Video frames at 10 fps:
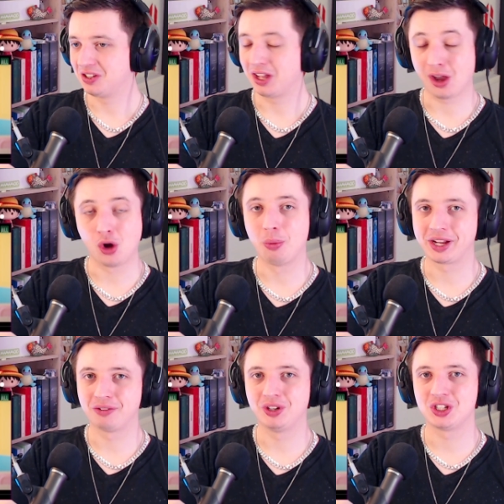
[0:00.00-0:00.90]
I hope I
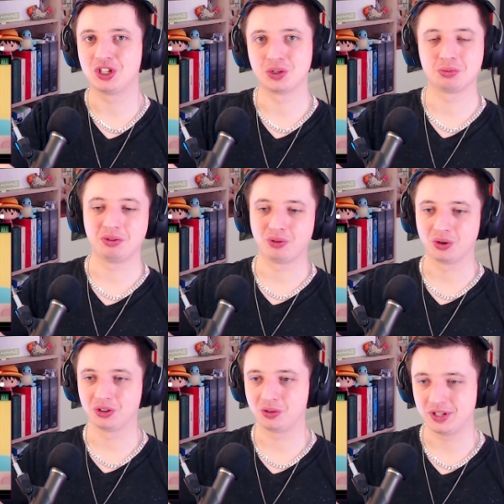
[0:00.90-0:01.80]
can finish those
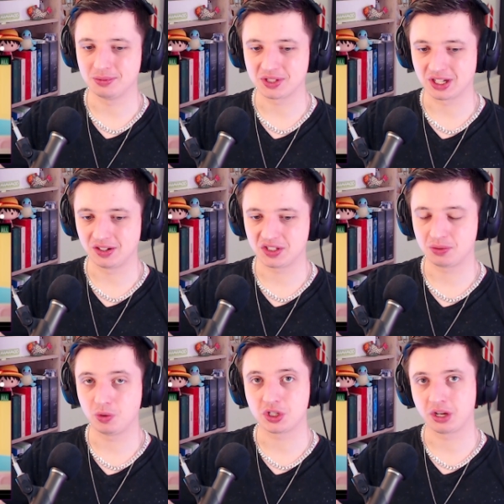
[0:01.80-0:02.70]
before Queendom starts,
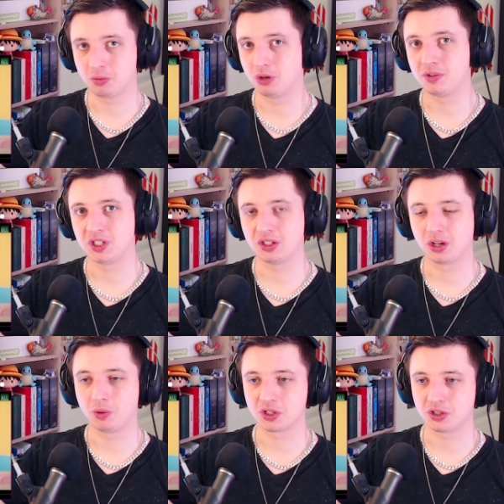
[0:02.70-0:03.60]
which I'm obviously gonna
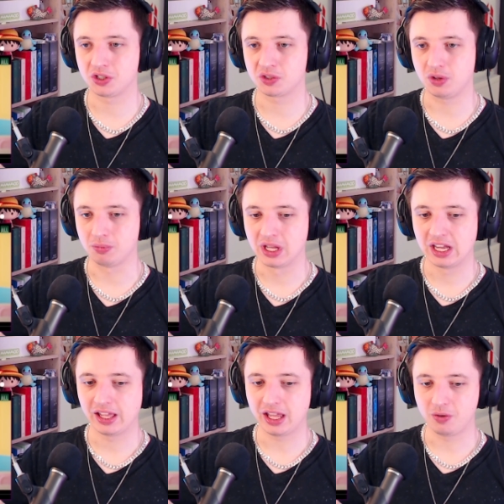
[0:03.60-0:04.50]
watch on stream.
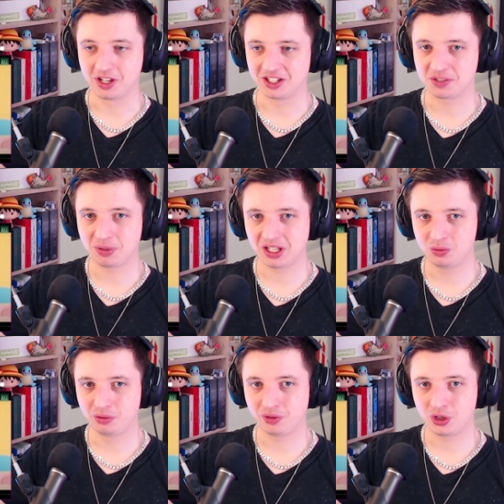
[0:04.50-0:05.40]
Anyway, let's begin
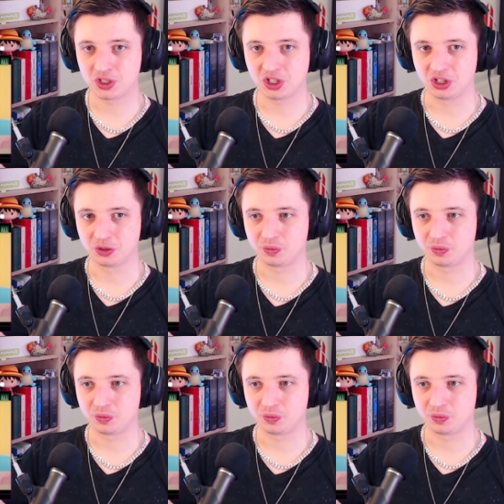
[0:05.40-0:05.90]
with her song.